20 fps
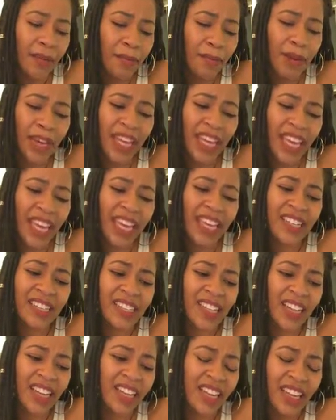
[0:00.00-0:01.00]
But he
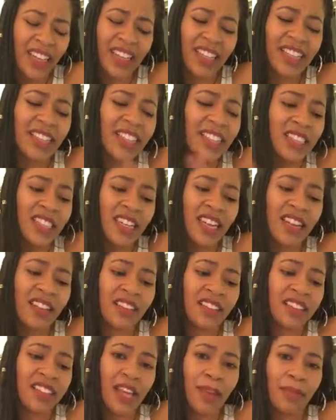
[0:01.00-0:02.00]
is, and this is
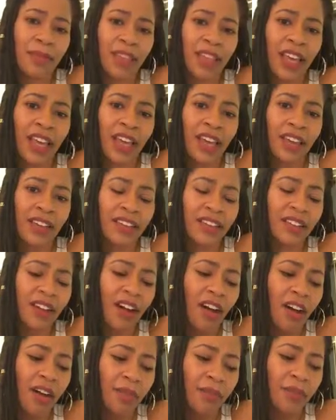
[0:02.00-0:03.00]
another statement that
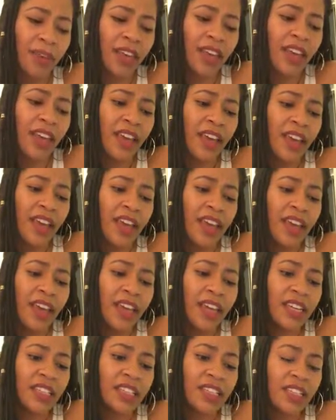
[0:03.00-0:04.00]
caught me.
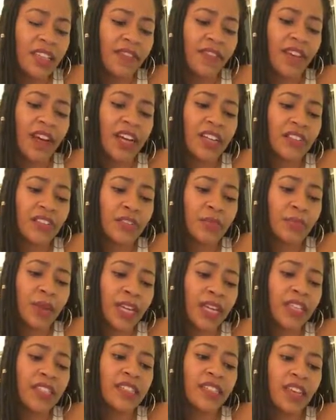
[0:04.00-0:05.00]
He isn't the finest dude, but
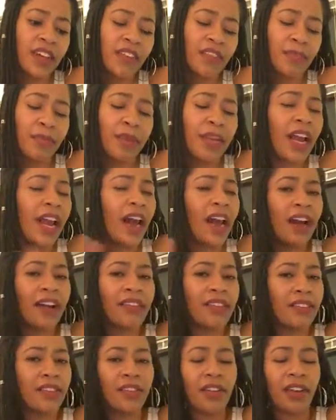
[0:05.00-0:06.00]
he is enough for me. Now,
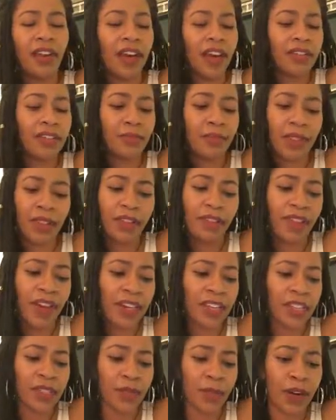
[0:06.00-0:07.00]
you don't have to be the
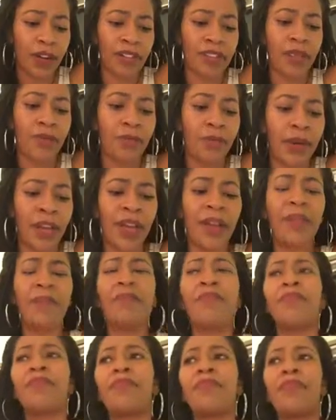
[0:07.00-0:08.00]
finest person, but
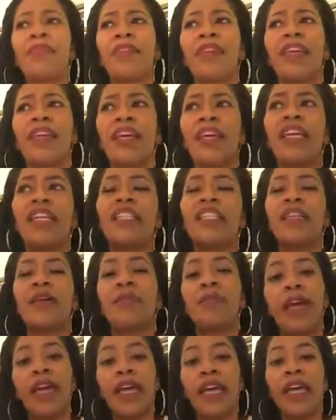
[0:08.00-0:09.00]

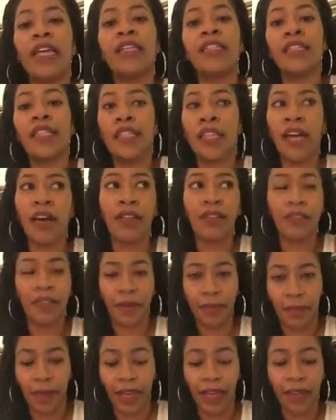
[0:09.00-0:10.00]
he is enough
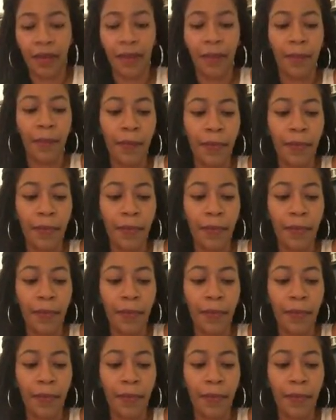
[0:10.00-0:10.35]
for me.